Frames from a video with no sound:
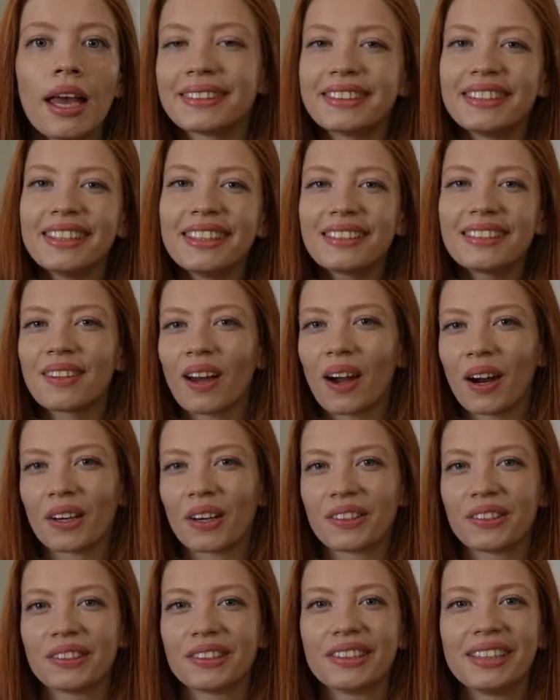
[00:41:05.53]
These
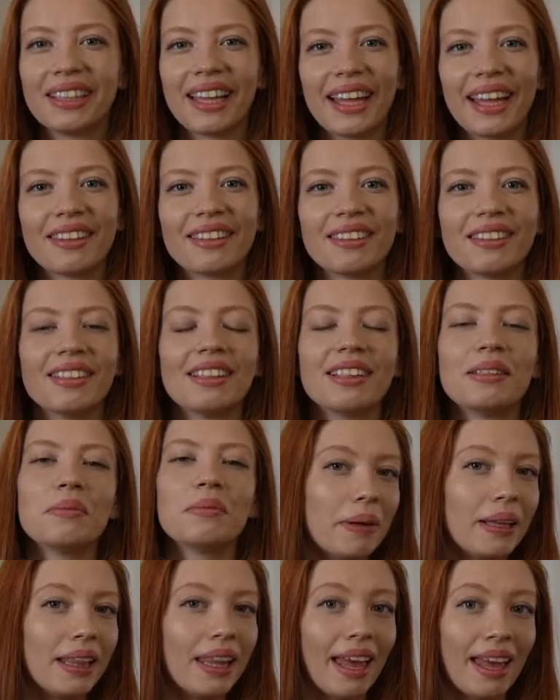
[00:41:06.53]
are the lethal
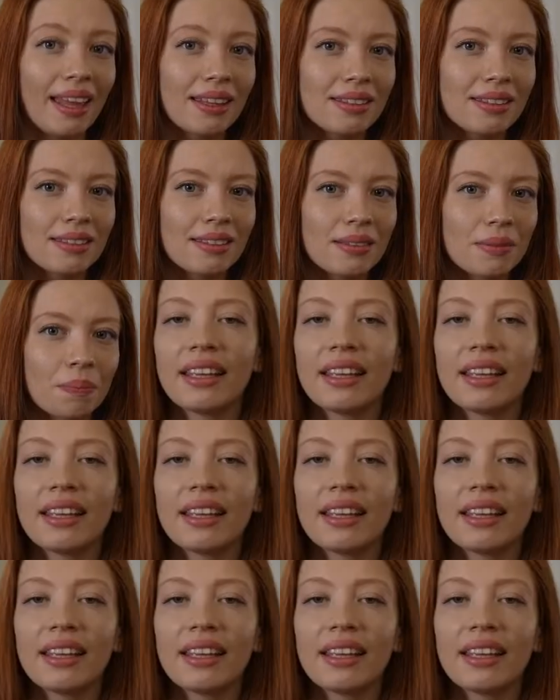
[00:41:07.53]
pellets.